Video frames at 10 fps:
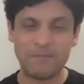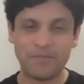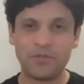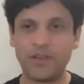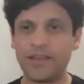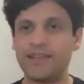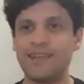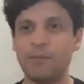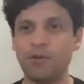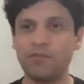So take an
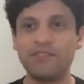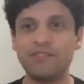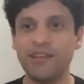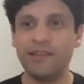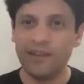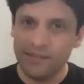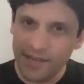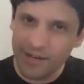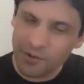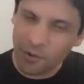example of a seed. A
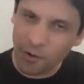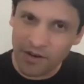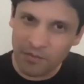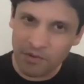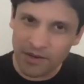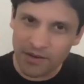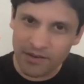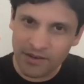seed is whole and complete.